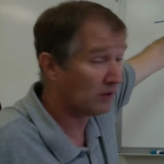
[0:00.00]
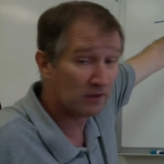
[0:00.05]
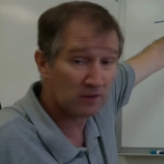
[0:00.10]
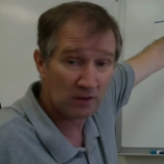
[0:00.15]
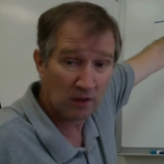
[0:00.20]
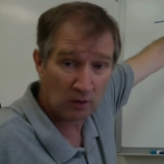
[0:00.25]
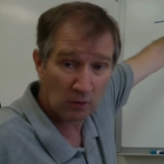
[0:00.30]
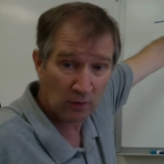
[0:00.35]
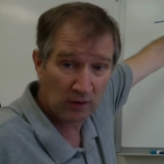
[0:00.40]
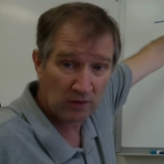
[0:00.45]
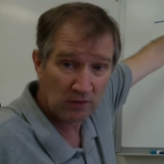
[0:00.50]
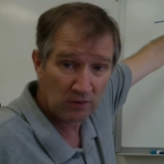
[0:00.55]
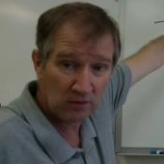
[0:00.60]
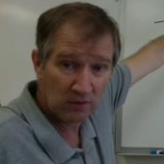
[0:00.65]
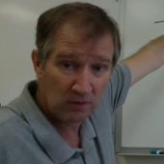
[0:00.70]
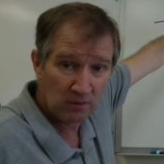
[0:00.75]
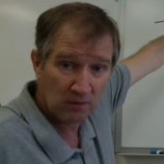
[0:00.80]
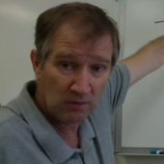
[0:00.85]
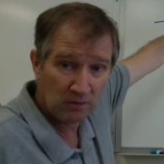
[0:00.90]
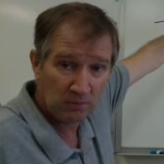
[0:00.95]
acceleration
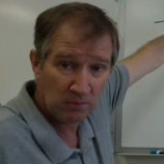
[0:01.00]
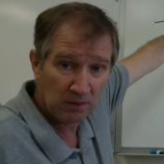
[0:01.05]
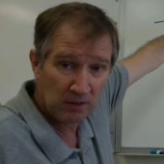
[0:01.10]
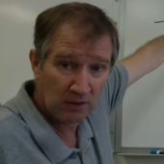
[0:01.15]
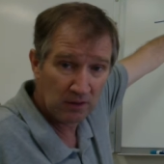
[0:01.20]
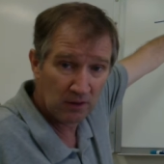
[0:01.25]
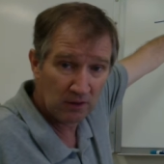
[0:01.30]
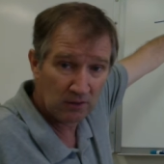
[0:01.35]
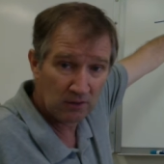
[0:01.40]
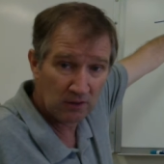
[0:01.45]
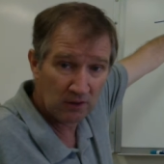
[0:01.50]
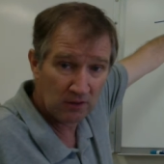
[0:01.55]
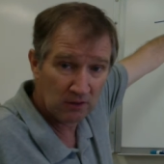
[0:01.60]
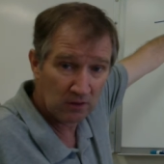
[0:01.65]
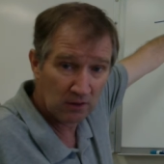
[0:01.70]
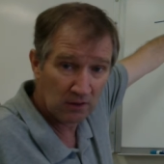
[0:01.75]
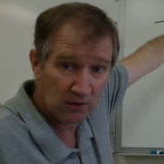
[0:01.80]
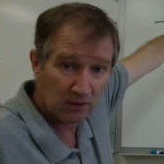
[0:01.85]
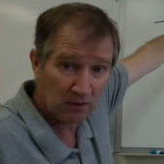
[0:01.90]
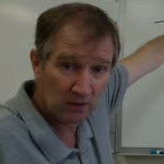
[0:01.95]
because
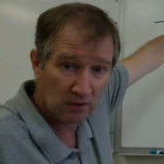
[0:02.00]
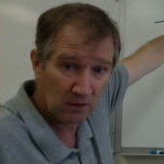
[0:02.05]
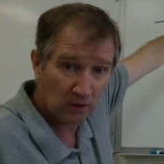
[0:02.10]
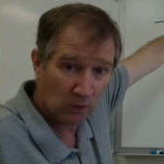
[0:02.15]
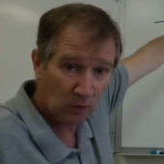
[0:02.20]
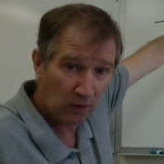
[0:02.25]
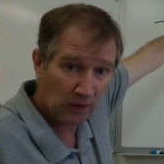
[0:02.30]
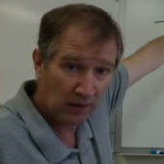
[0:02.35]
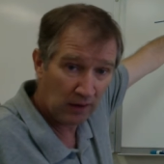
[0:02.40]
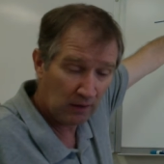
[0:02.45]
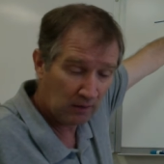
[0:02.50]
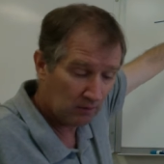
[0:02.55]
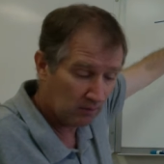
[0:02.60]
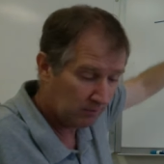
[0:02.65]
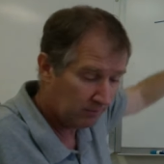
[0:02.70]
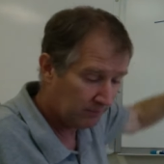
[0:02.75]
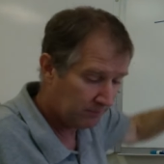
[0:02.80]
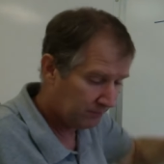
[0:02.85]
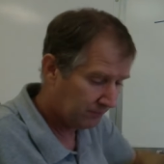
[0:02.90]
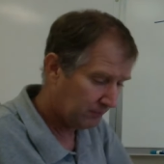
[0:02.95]
it's lower angle.
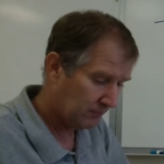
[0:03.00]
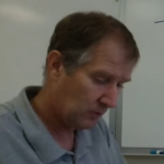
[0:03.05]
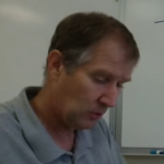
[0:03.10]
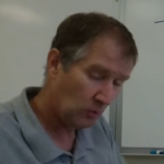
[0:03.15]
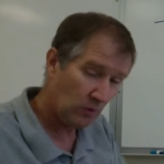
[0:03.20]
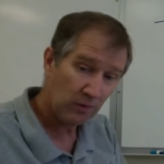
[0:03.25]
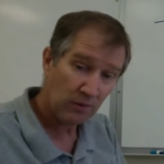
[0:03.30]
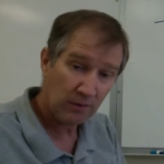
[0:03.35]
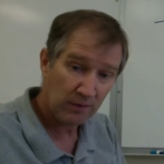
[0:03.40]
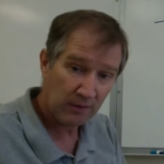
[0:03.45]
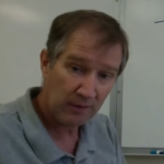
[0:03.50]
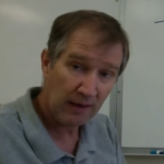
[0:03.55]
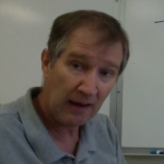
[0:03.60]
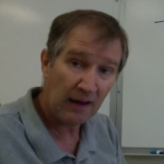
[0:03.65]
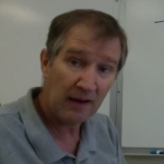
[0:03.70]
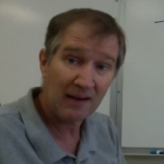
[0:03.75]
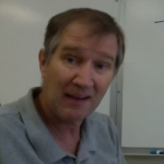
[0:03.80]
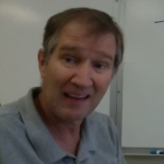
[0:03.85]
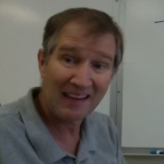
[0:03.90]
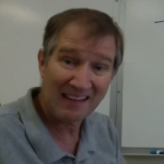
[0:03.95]
Well,
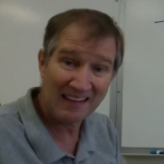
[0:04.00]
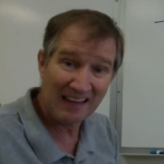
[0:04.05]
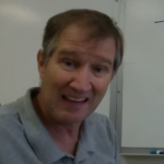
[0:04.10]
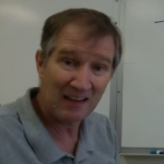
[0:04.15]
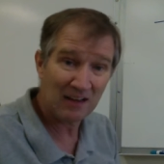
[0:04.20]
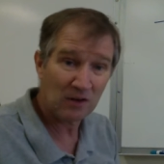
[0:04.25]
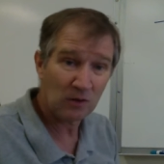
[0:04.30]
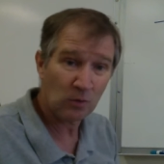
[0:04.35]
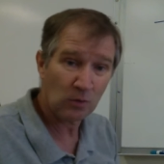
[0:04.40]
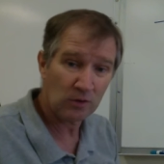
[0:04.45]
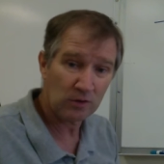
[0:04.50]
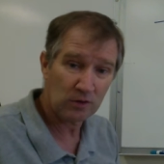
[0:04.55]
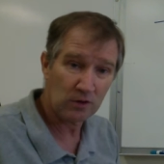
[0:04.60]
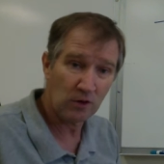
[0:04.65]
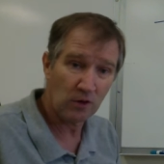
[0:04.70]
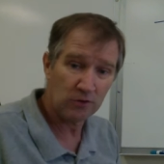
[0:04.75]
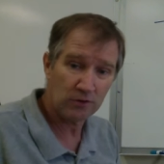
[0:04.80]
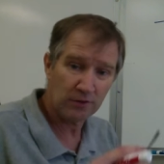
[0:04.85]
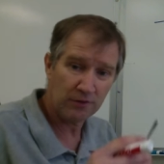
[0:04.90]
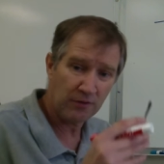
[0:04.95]
that again was
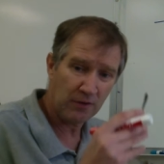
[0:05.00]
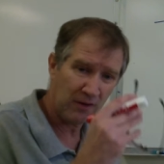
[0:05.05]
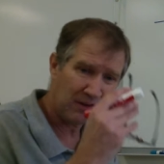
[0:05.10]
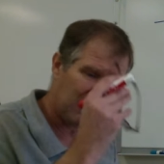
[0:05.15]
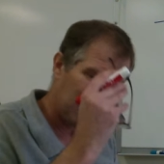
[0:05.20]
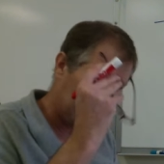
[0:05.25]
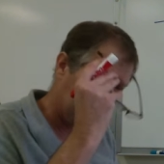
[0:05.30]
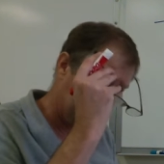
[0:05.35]
loads of fun.